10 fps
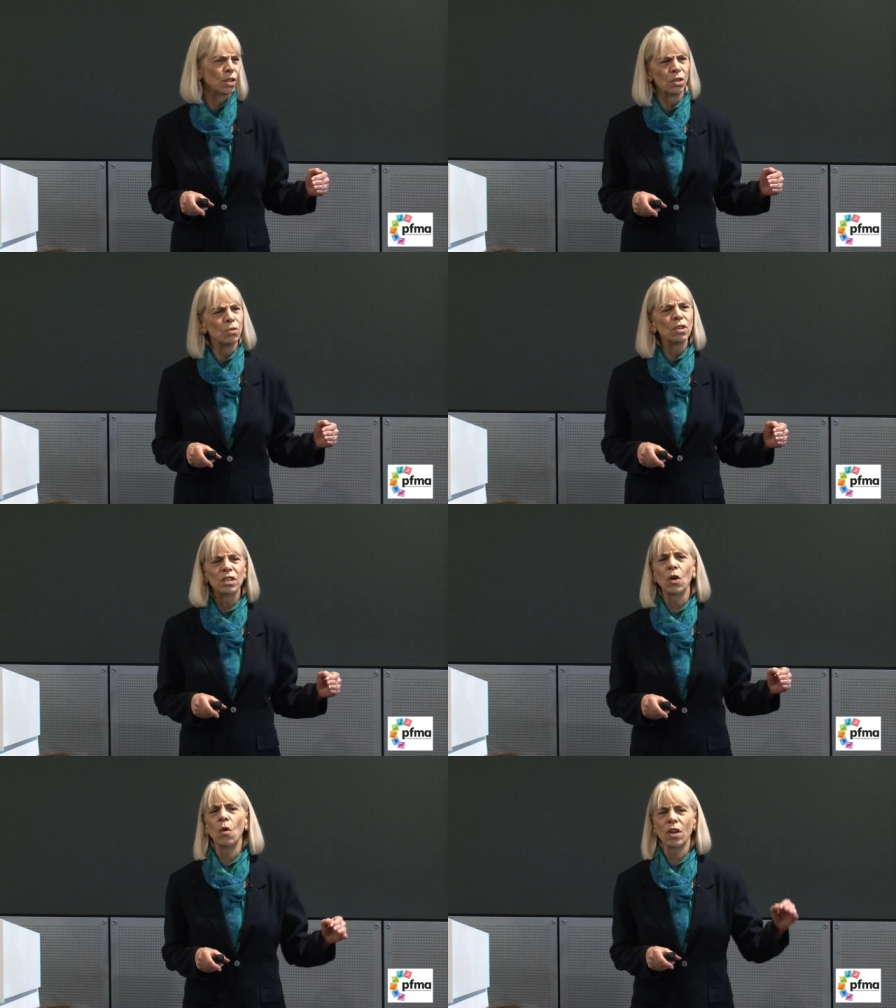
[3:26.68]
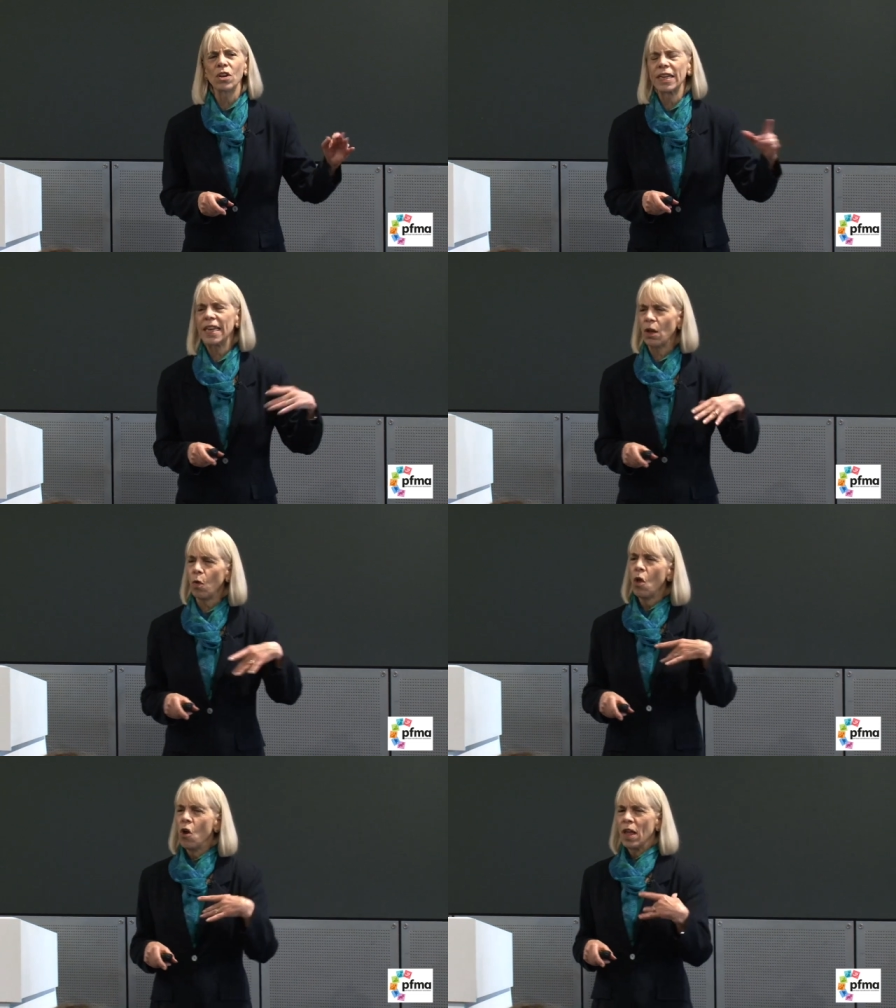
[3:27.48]
gluten, so you can
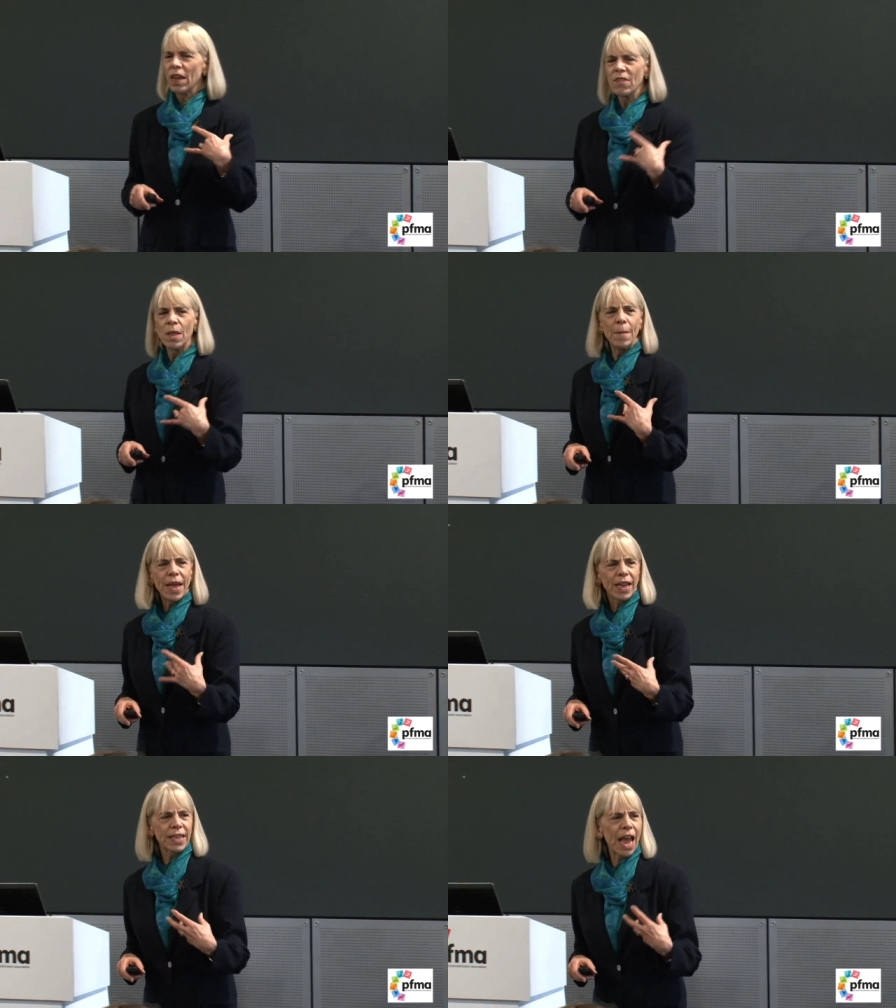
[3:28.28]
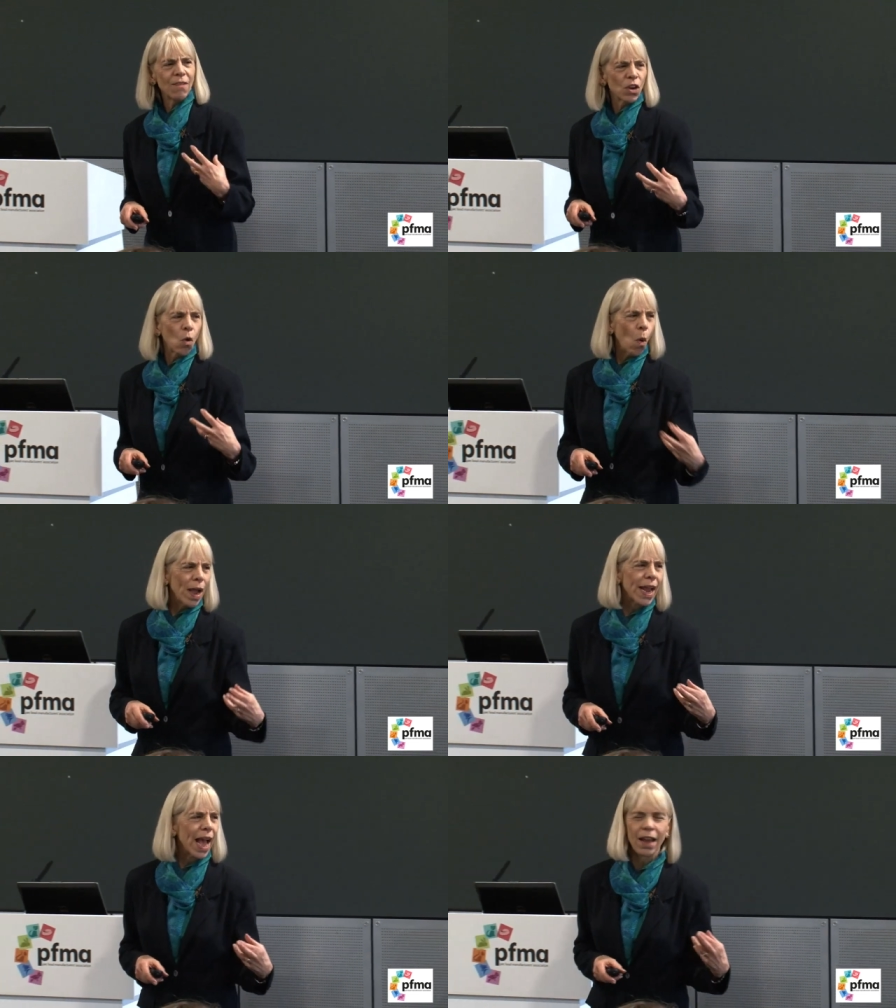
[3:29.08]
tell even the medics haven't
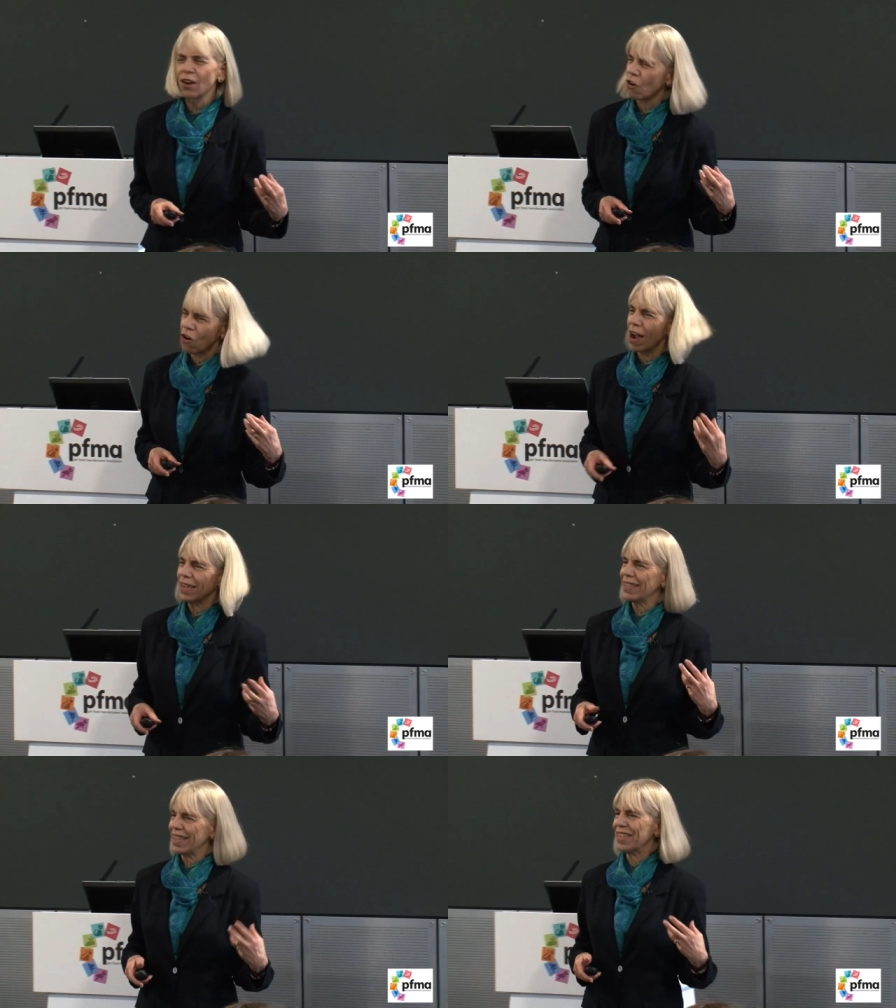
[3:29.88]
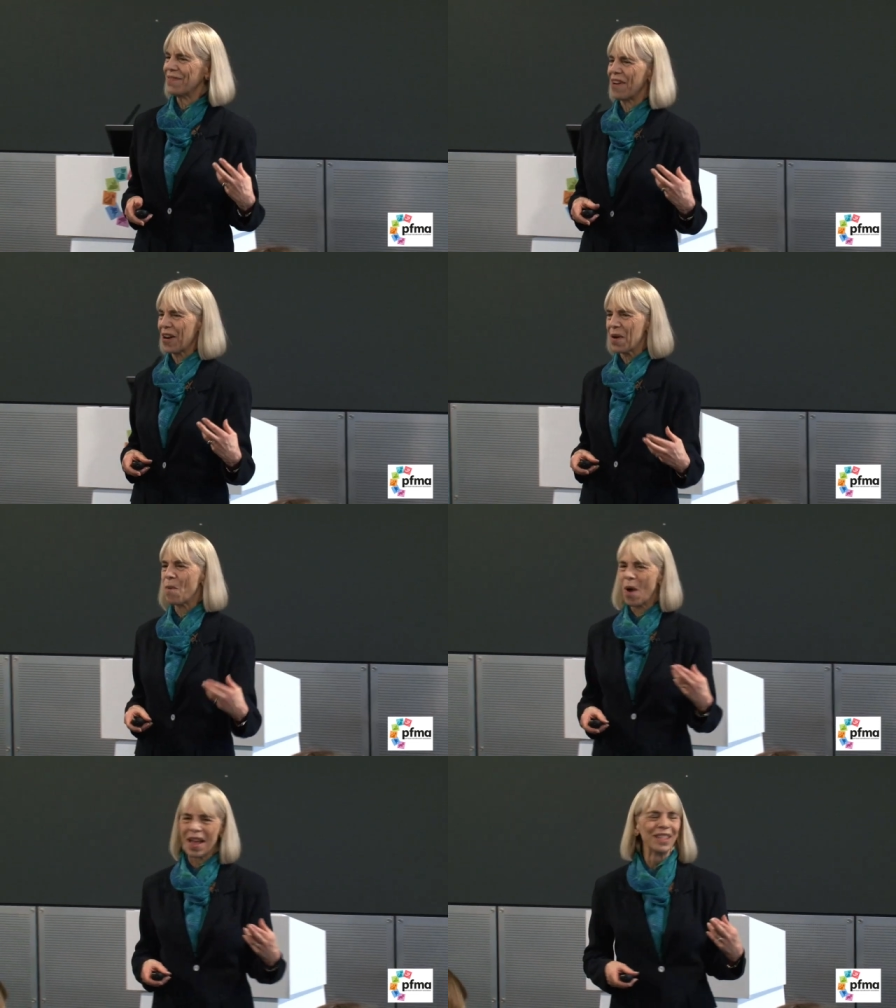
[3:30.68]
quite categorized this very
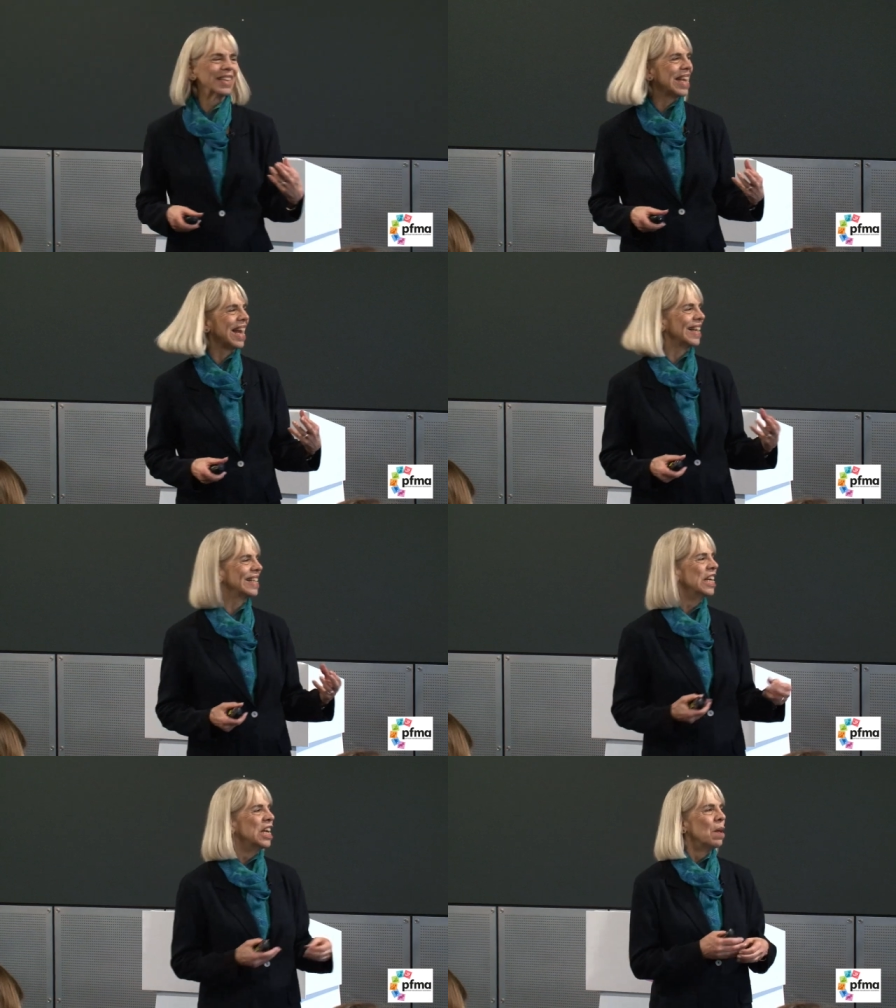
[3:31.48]
well yet.